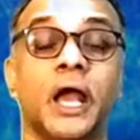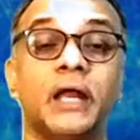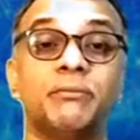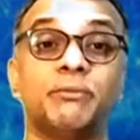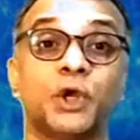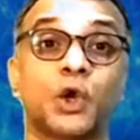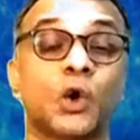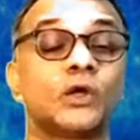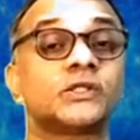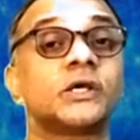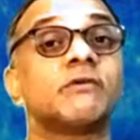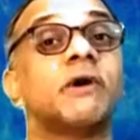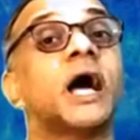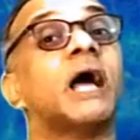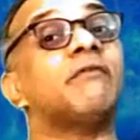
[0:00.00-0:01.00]
And
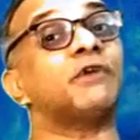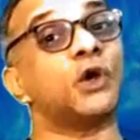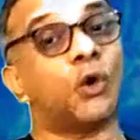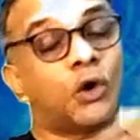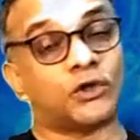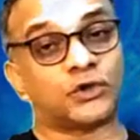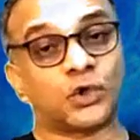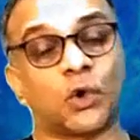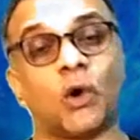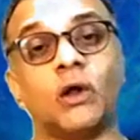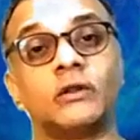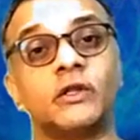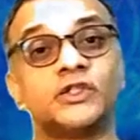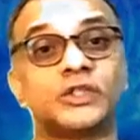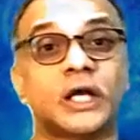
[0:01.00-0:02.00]
because of having gone through
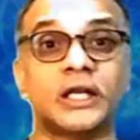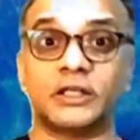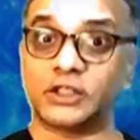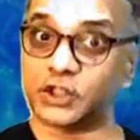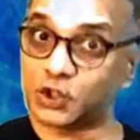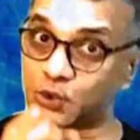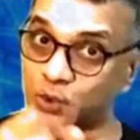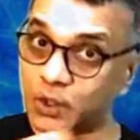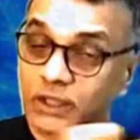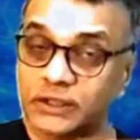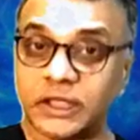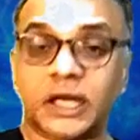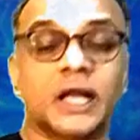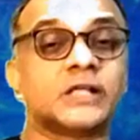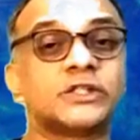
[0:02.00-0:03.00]
all the challenges
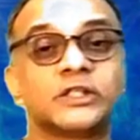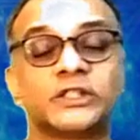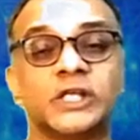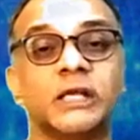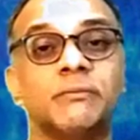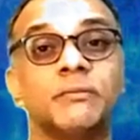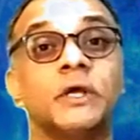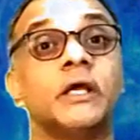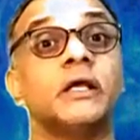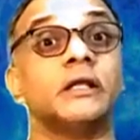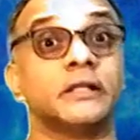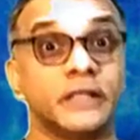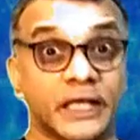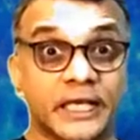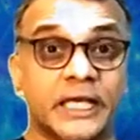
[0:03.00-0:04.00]
together as a team,
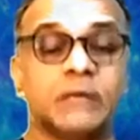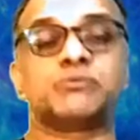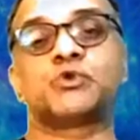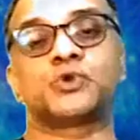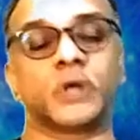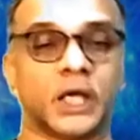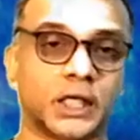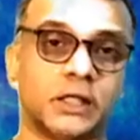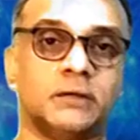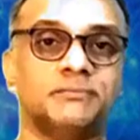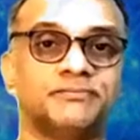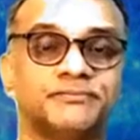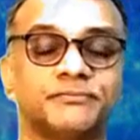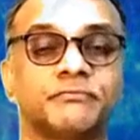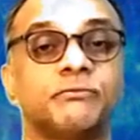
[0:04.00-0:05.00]
they keep
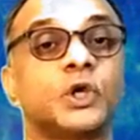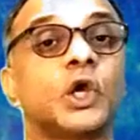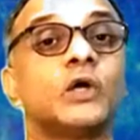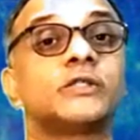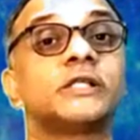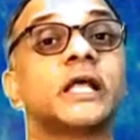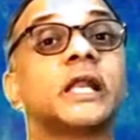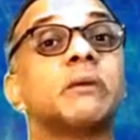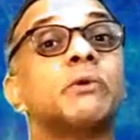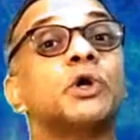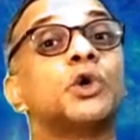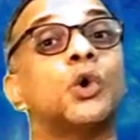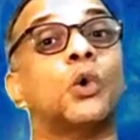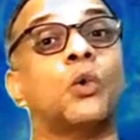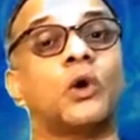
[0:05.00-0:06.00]
together, because they are
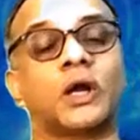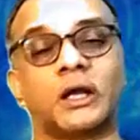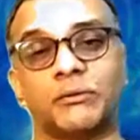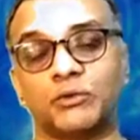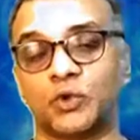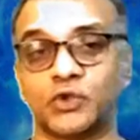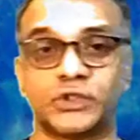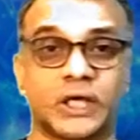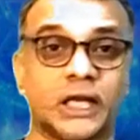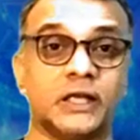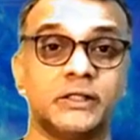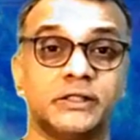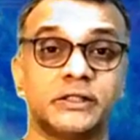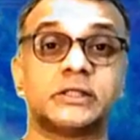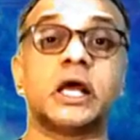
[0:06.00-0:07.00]
able to overcome those
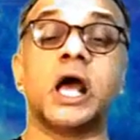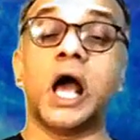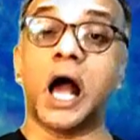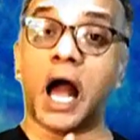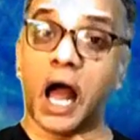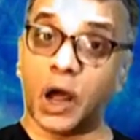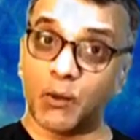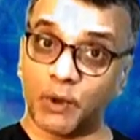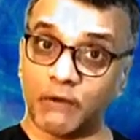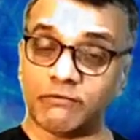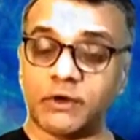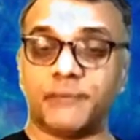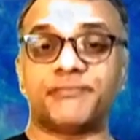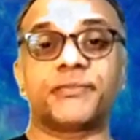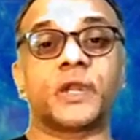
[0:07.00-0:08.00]
challenges.
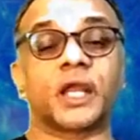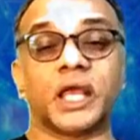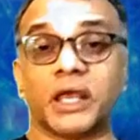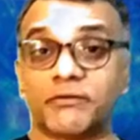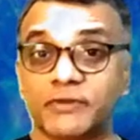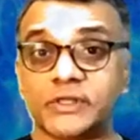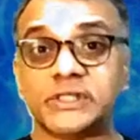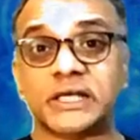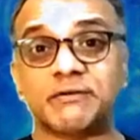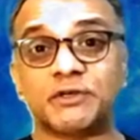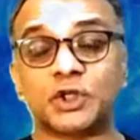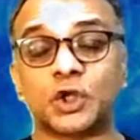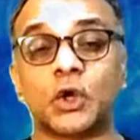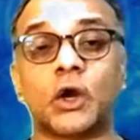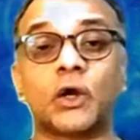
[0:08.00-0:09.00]
However, if the
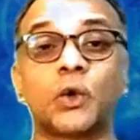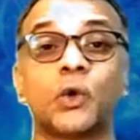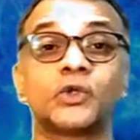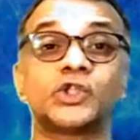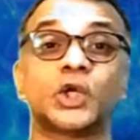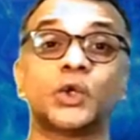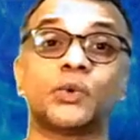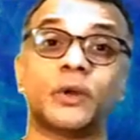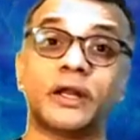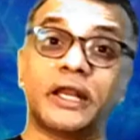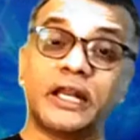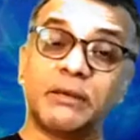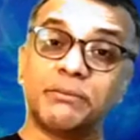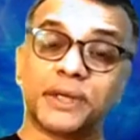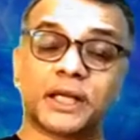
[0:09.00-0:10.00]
seventh lord goes into an
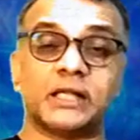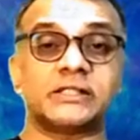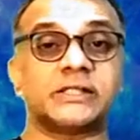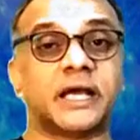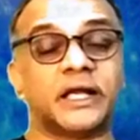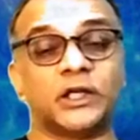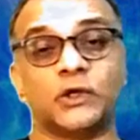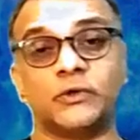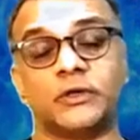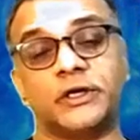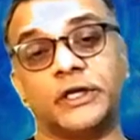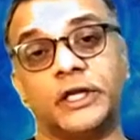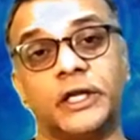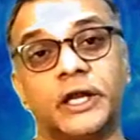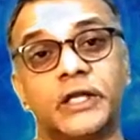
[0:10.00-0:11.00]
inimical sign in
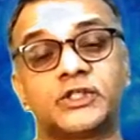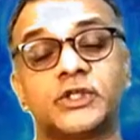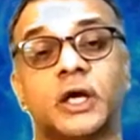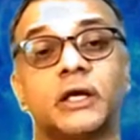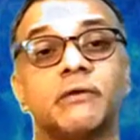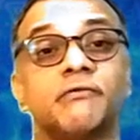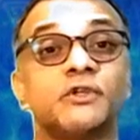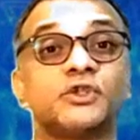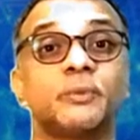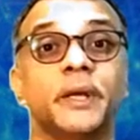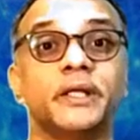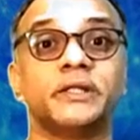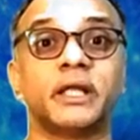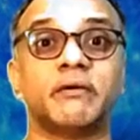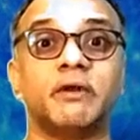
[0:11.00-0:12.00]
your D9 chart, which
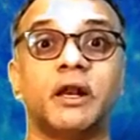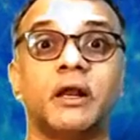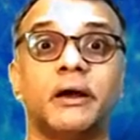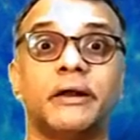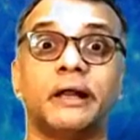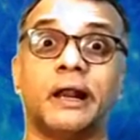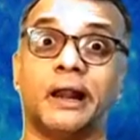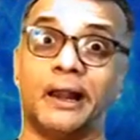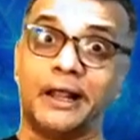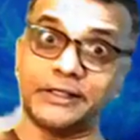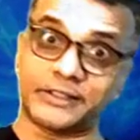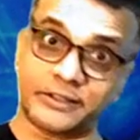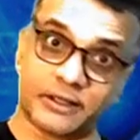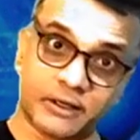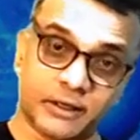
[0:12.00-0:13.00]
means they will learn a
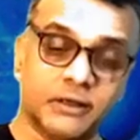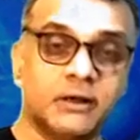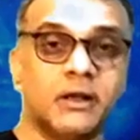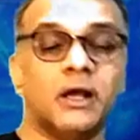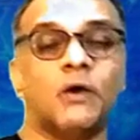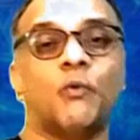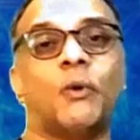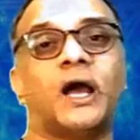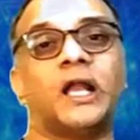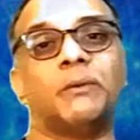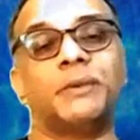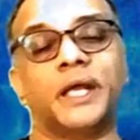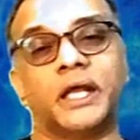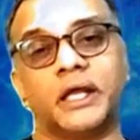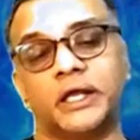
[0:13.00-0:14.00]
lesson
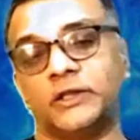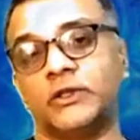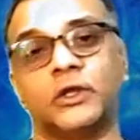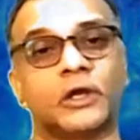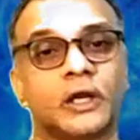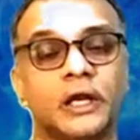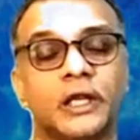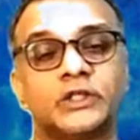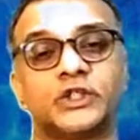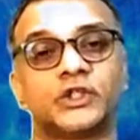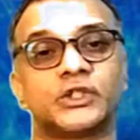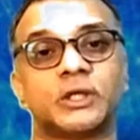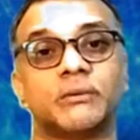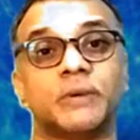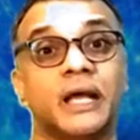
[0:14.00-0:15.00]
while being in the
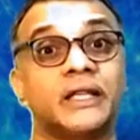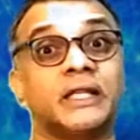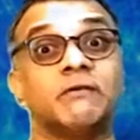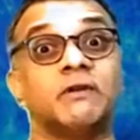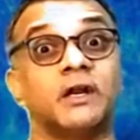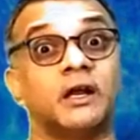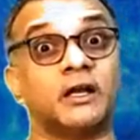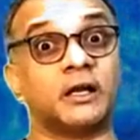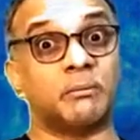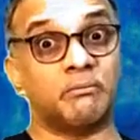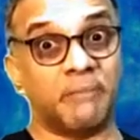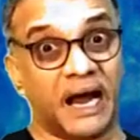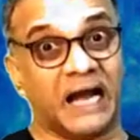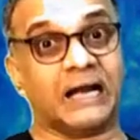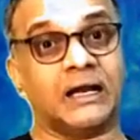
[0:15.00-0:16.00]
relationship, and they will learn a
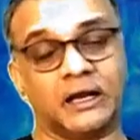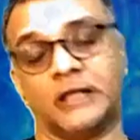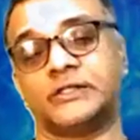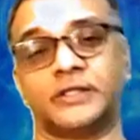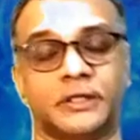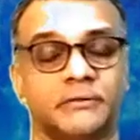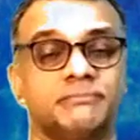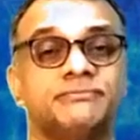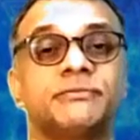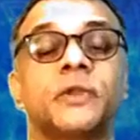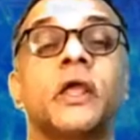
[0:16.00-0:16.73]
bad lesson.